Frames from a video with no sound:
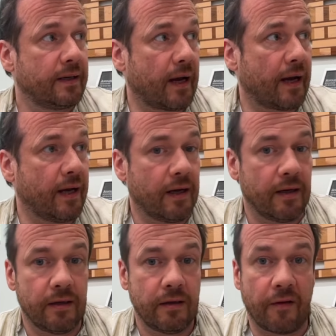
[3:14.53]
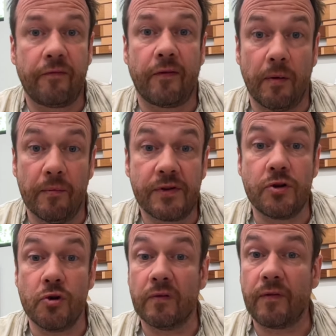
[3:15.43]
uh, affirms
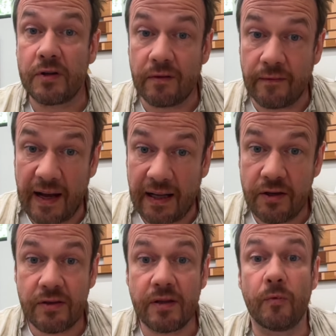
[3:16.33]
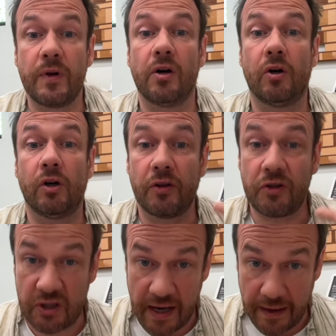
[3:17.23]
universal values that we all
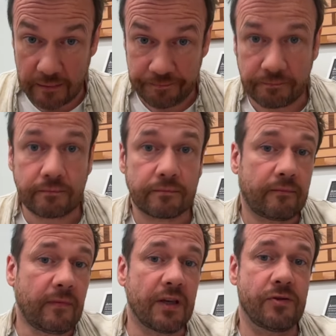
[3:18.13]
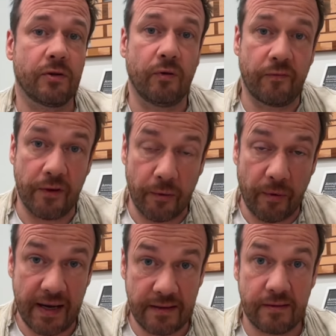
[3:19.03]
share. So for the
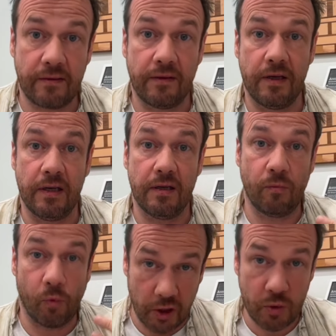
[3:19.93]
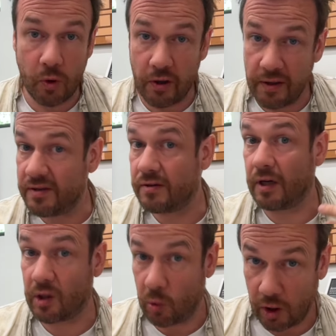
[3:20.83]
right, the watchword is
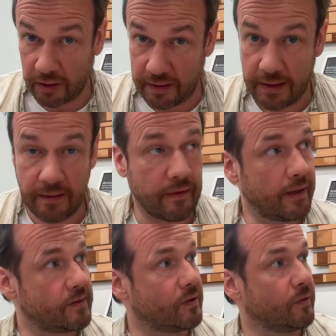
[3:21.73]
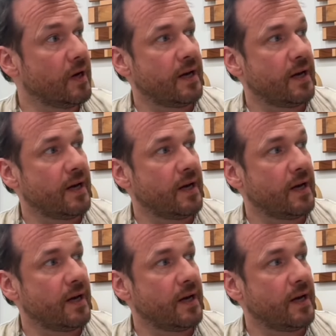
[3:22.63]
equality, right? So,